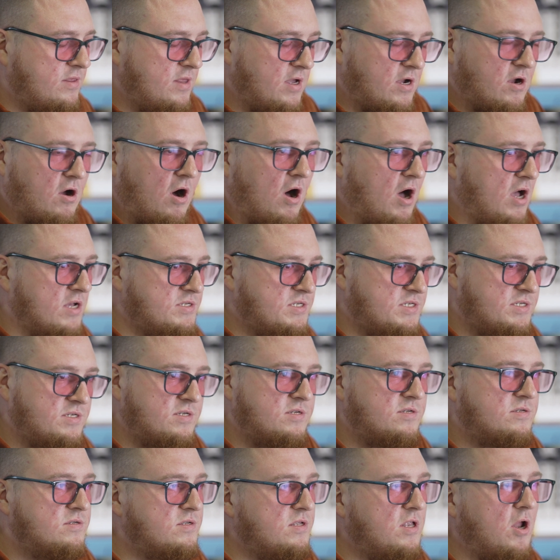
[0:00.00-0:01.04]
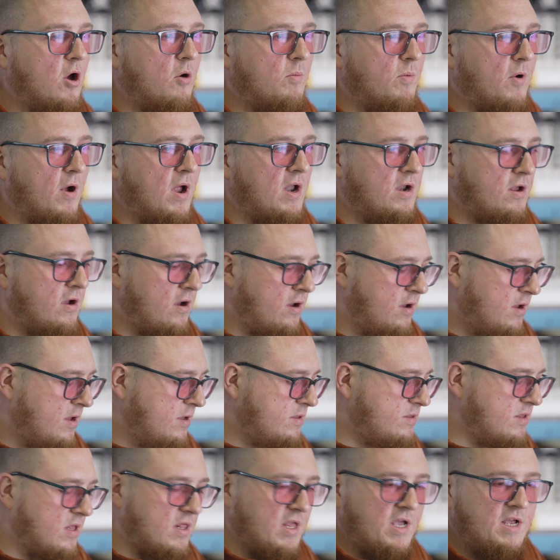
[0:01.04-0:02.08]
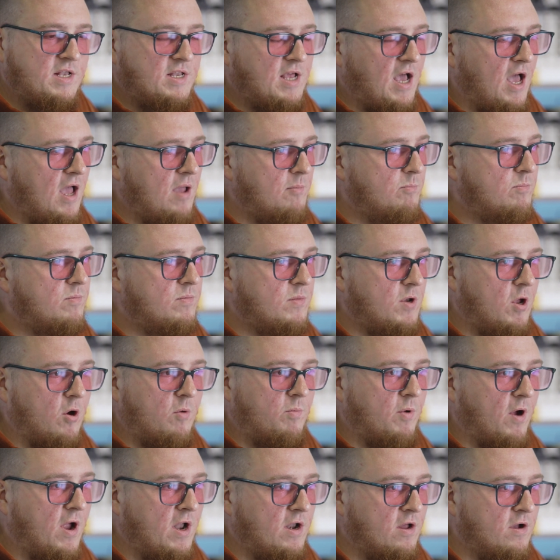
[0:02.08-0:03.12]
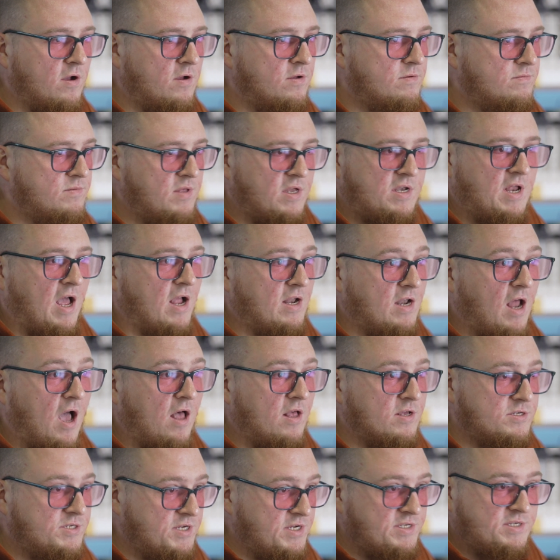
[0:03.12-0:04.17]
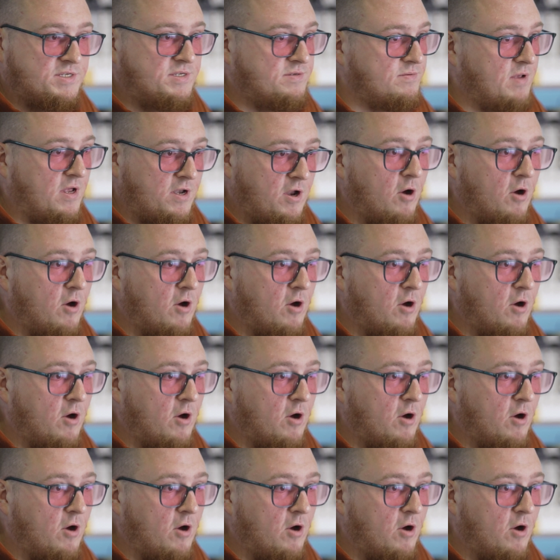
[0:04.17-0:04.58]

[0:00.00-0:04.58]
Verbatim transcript: The cost, no-brainer. The lead time, no-brainer. The technology's a